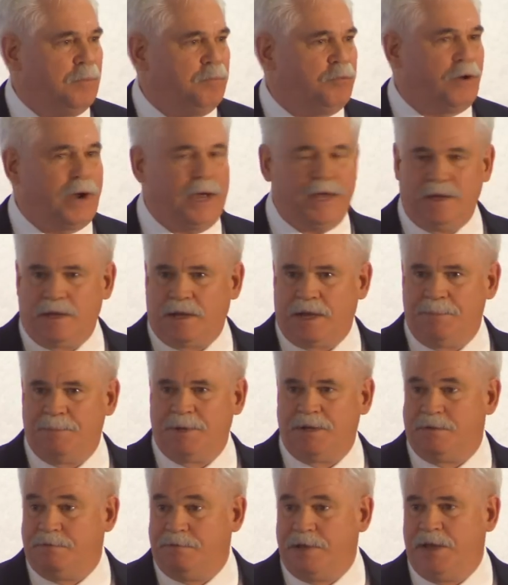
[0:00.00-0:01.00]
prior to
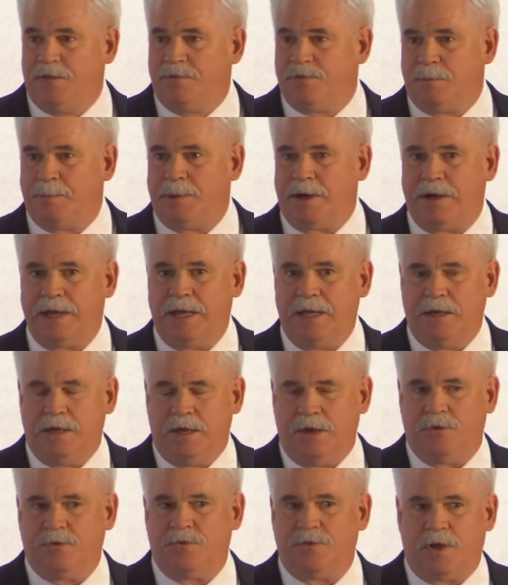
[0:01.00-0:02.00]
coming to Visa about 8
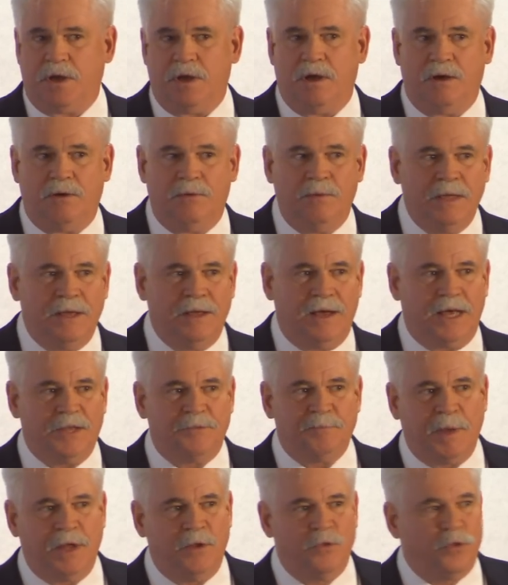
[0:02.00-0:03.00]
years ago, I
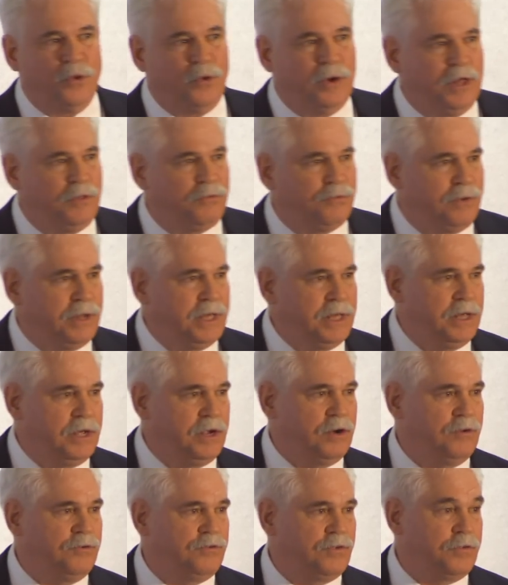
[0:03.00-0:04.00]
spent 33
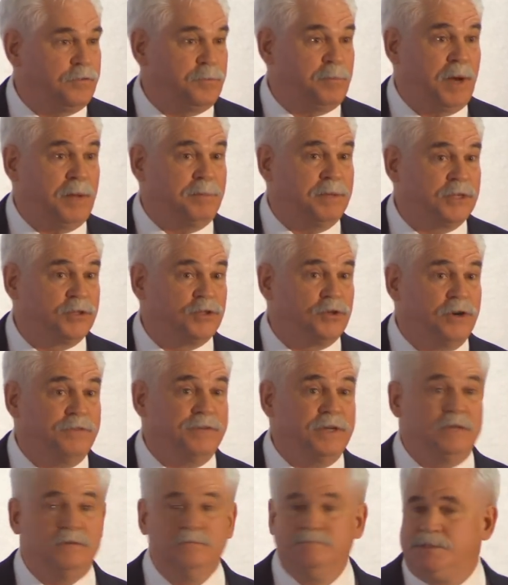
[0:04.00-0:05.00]
years as a public
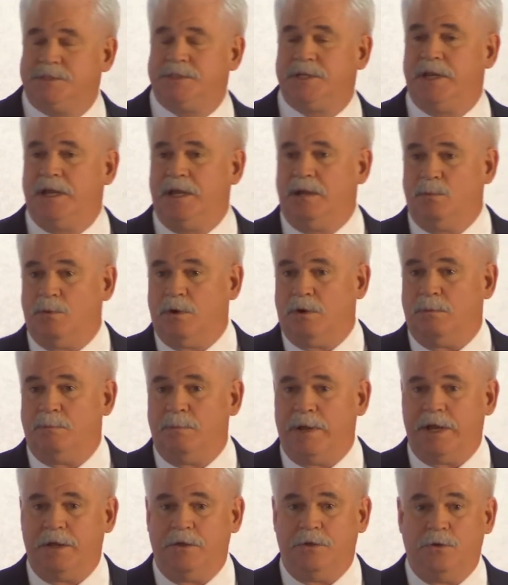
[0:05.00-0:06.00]
servant, sitting where
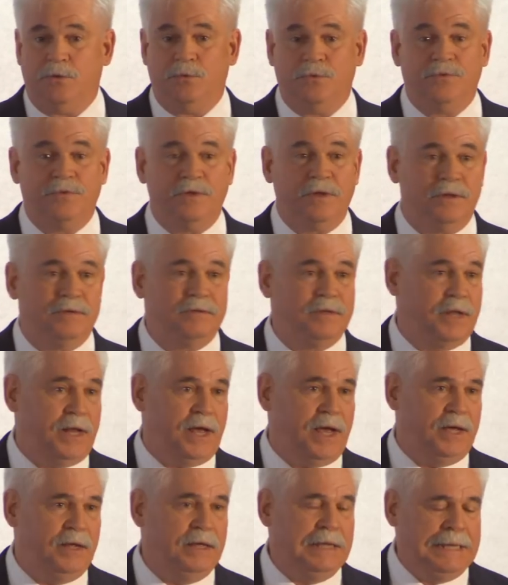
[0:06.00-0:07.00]
many of you sit
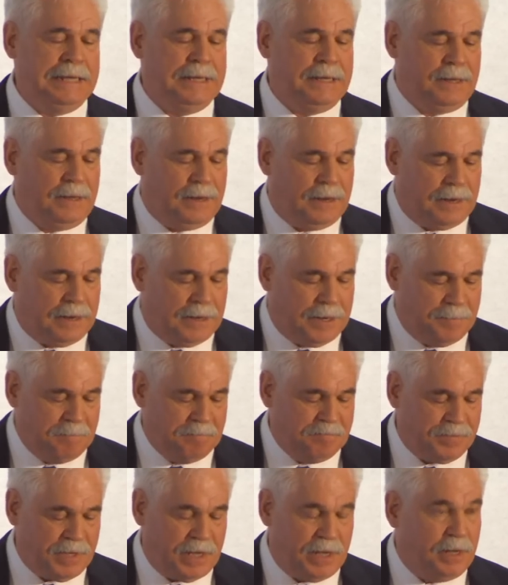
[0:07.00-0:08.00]
today.
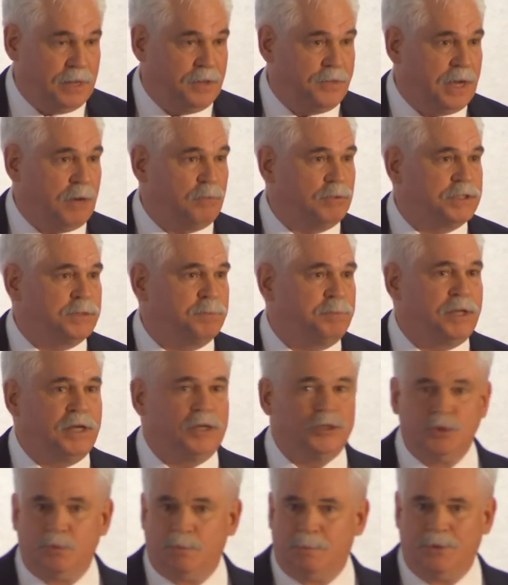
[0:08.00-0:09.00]
And that was a
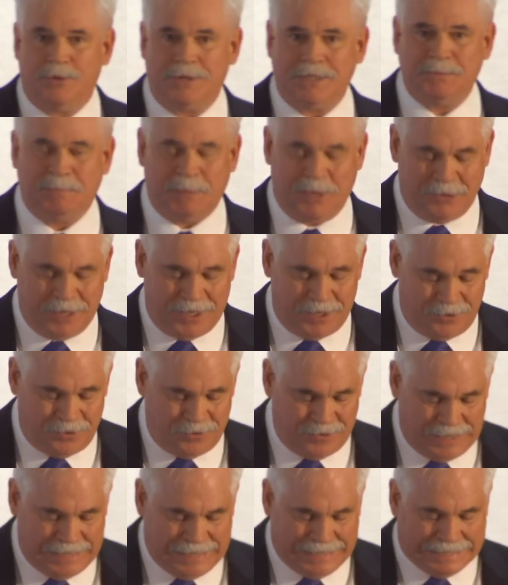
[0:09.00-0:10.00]
pleasurable experience.